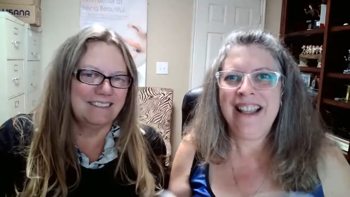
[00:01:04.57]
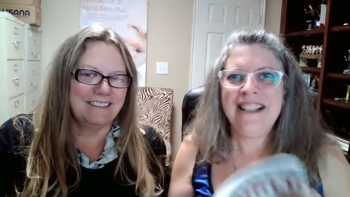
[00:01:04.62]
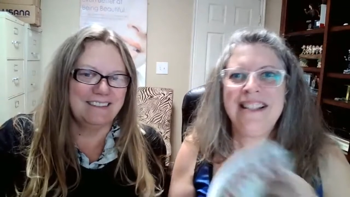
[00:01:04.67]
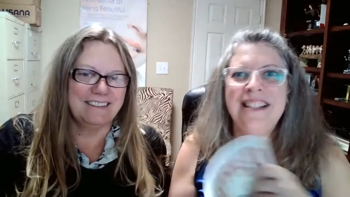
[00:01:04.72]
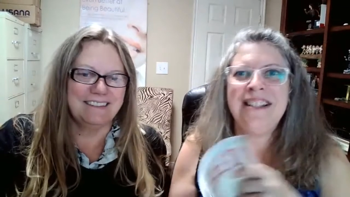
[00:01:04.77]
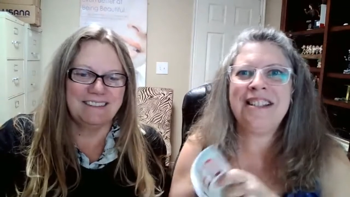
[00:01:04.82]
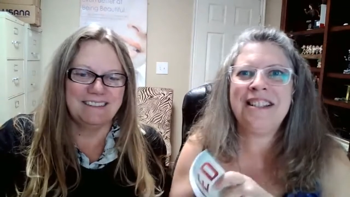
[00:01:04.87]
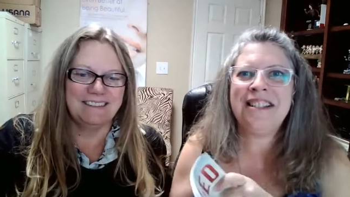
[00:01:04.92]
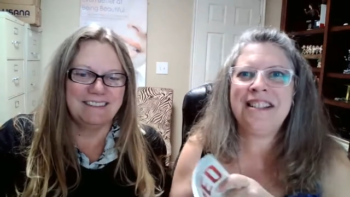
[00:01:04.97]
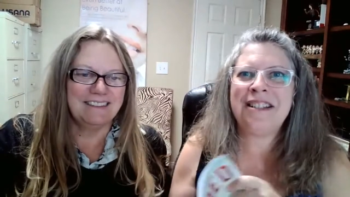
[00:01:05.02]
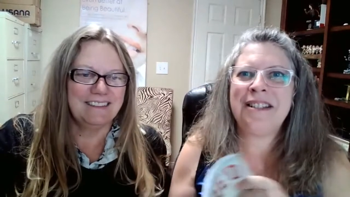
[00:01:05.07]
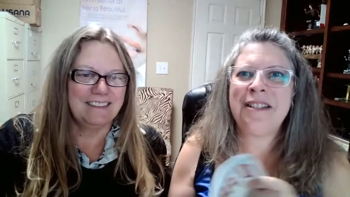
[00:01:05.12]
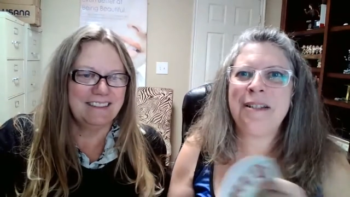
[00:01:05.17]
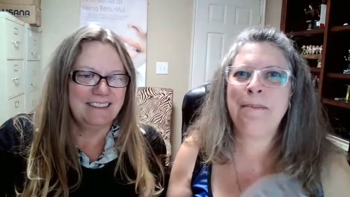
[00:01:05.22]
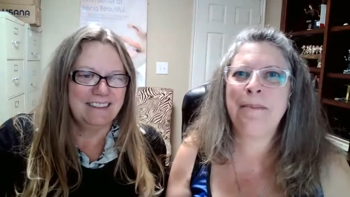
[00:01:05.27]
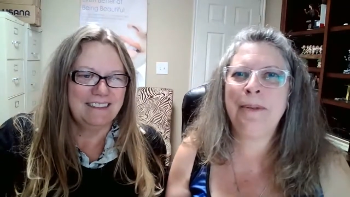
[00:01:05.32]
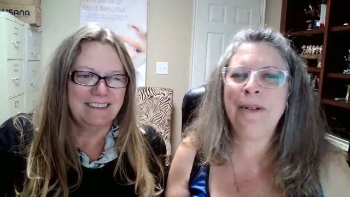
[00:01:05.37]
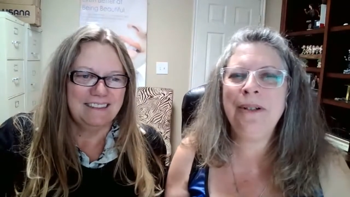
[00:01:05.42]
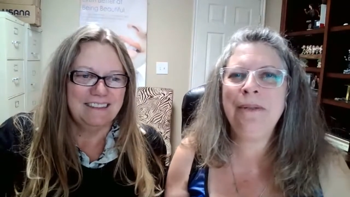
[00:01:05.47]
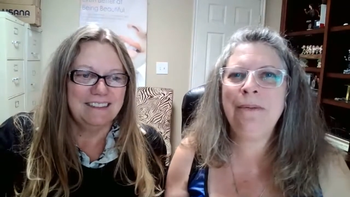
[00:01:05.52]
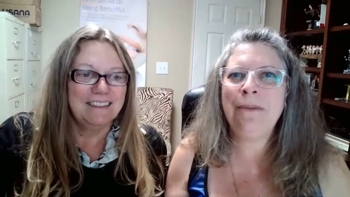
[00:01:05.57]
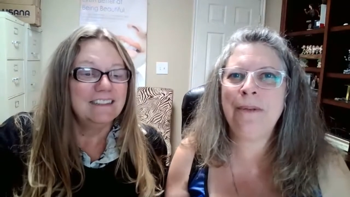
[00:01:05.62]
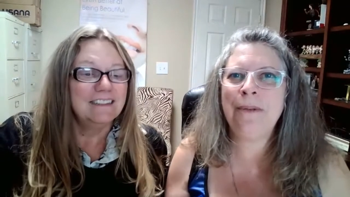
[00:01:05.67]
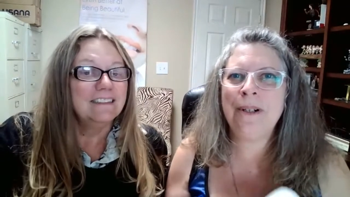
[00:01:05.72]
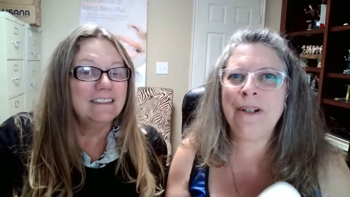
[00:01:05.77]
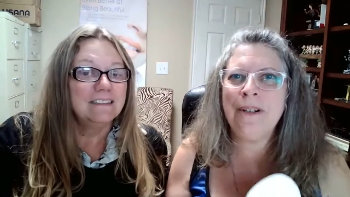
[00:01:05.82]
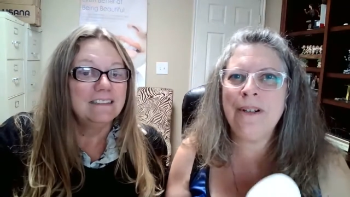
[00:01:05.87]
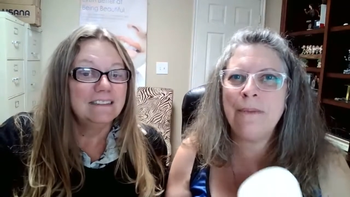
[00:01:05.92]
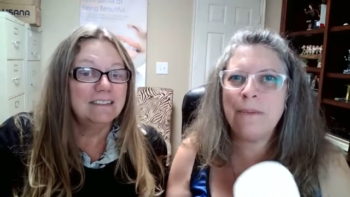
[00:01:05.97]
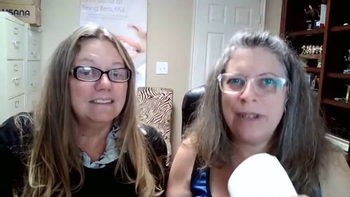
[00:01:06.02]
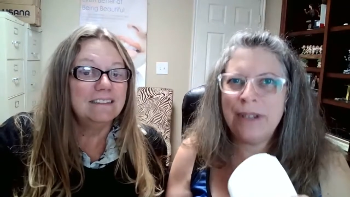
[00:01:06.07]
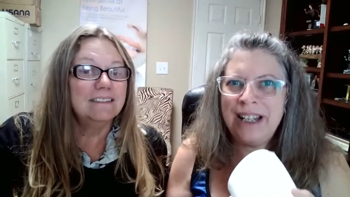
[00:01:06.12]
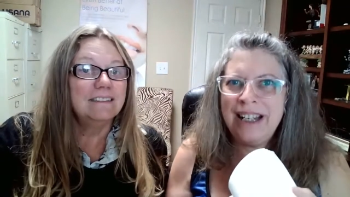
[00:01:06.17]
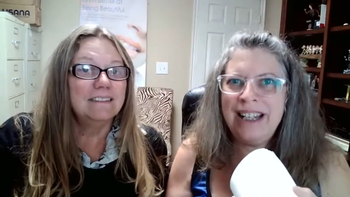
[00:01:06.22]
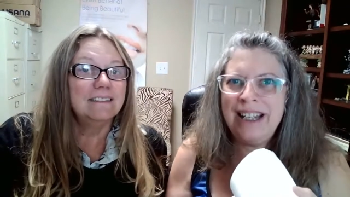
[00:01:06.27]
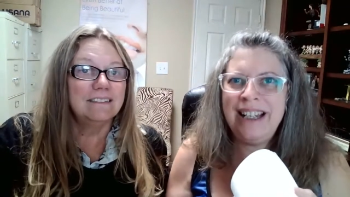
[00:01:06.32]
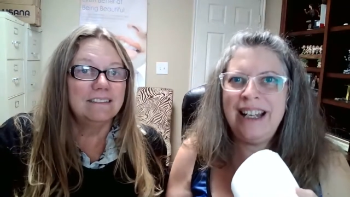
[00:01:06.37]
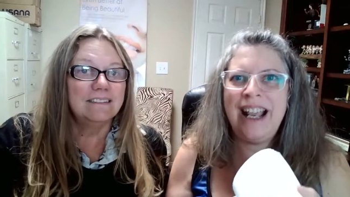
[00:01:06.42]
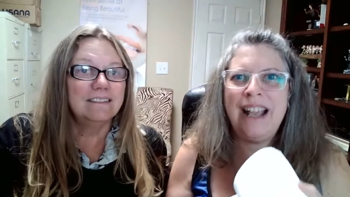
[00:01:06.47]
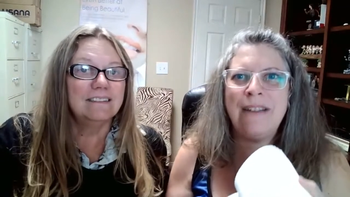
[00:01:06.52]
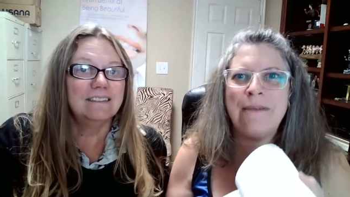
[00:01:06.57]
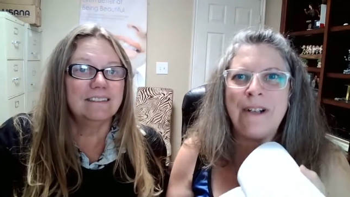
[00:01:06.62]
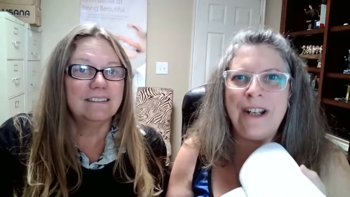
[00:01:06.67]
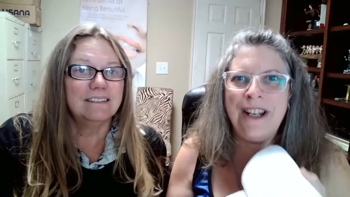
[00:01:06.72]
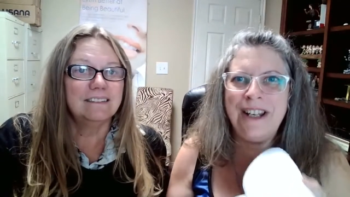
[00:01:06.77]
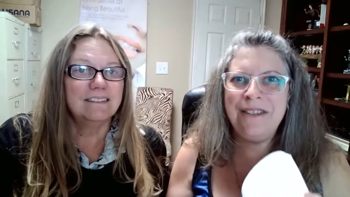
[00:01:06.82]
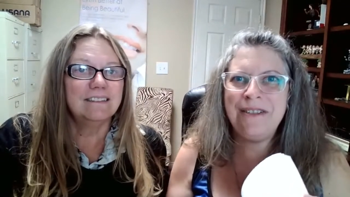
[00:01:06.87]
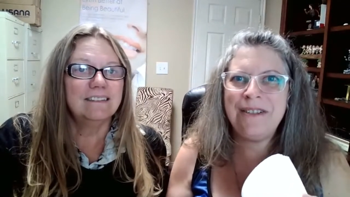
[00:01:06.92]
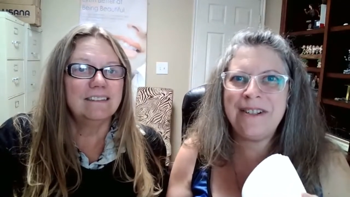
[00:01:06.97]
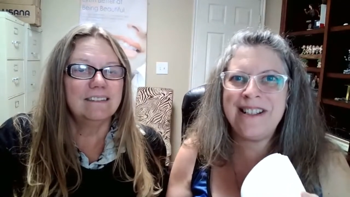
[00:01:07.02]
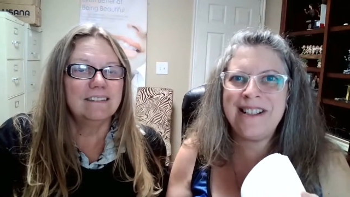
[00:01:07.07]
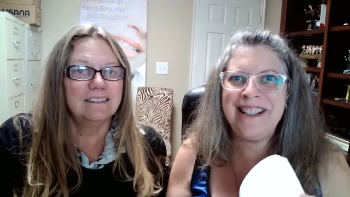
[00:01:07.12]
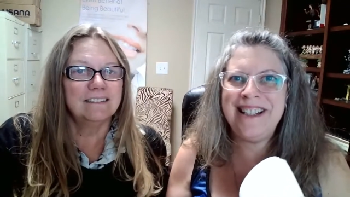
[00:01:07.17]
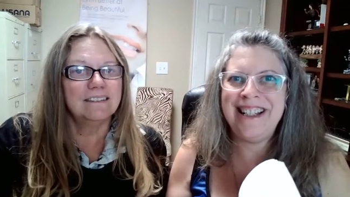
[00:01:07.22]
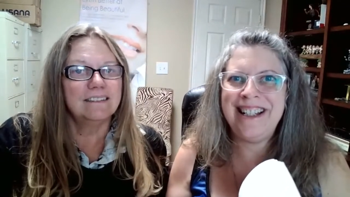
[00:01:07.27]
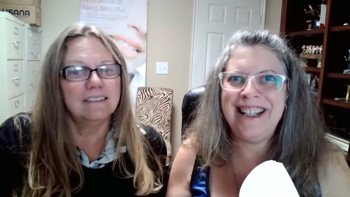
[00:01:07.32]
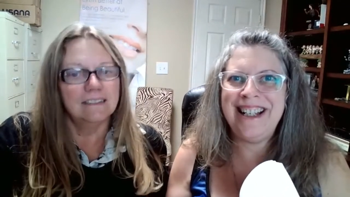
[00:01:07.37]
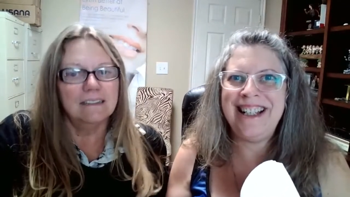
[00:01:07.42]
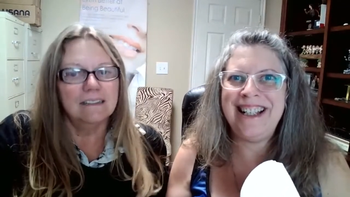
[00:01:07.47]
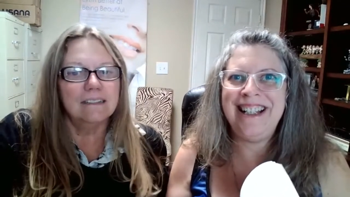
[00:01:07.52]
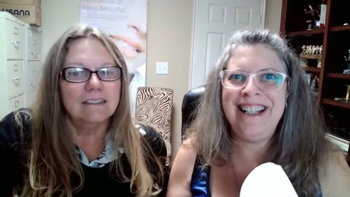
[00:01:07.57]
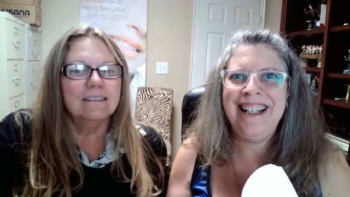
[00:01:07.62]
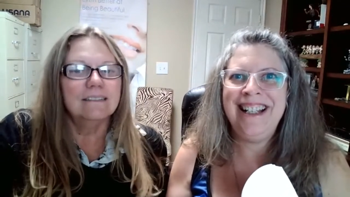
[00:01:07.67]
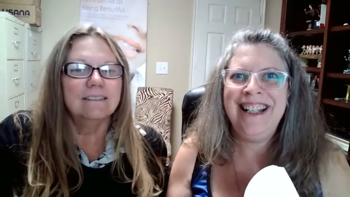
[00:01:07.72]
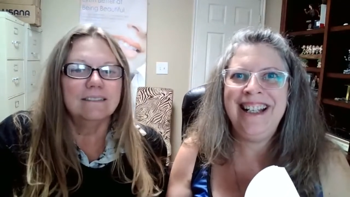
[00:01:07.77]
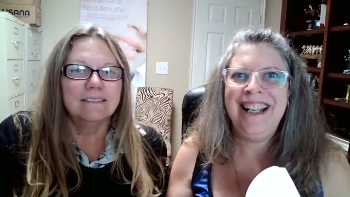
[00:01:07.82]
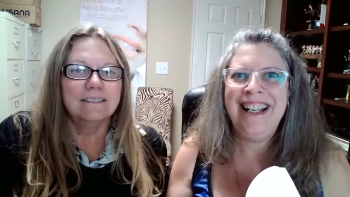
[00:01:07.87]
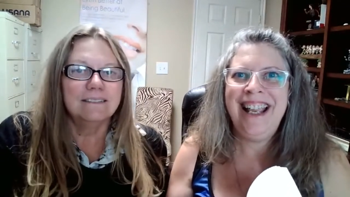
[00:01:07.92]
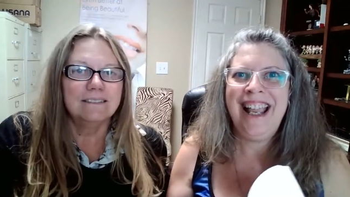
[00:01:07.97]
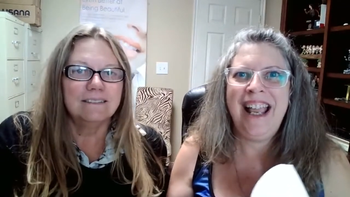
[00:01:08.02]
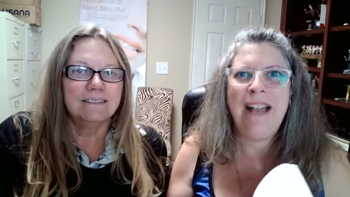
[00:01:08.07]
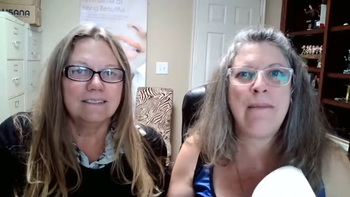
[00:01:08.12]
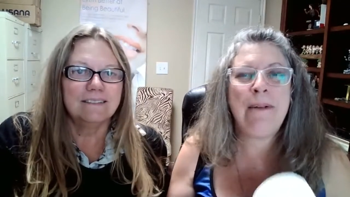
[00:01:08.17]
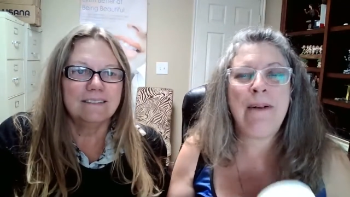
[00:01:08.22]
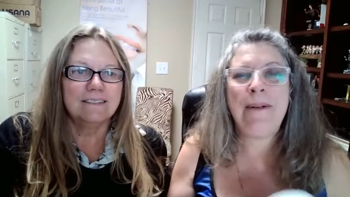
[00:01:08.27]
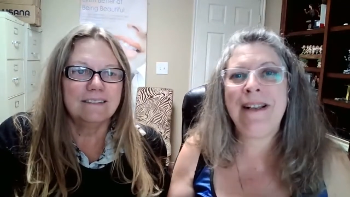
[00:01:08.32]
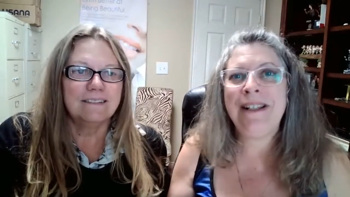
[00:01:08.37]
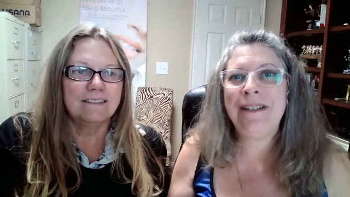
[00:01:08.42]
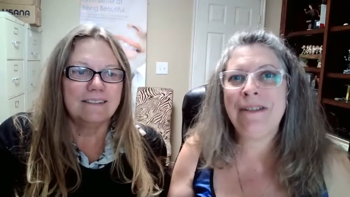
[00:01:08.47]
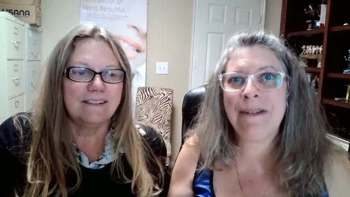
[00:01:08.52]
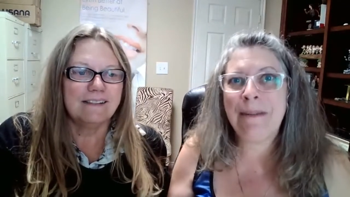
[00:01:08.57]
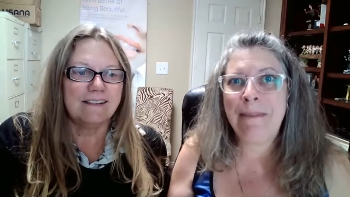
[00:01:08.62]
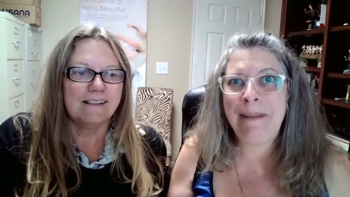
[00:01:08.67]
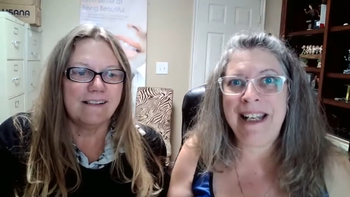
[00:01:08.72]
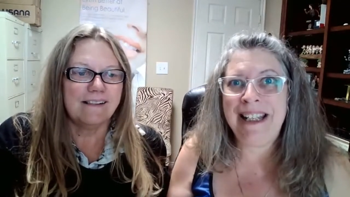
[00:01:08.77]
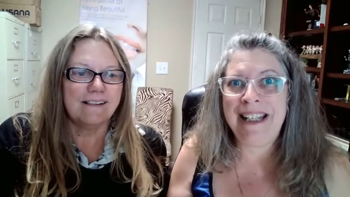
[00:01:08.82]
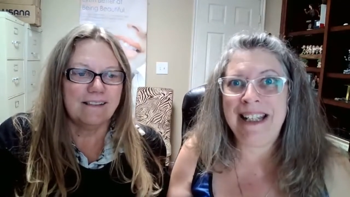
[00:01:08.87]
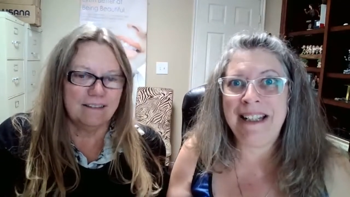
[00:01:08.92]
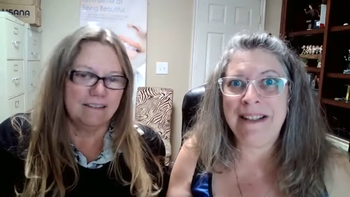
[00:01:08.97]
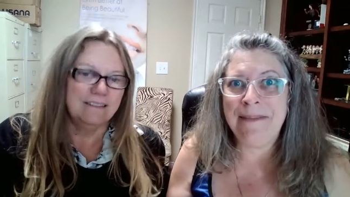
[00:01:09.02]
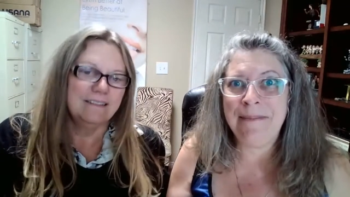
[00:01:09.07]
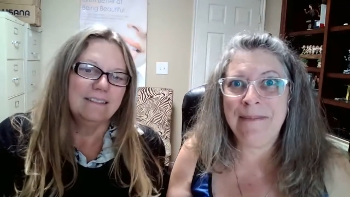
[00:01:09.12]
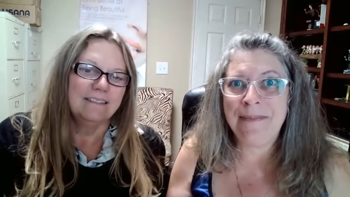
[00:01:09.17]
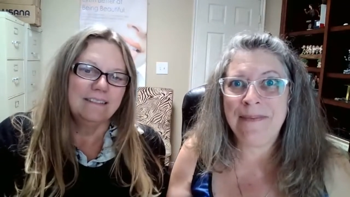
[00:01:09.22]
Speaker 1: This is just a book we're reading and we're interested in, and we want your opinion.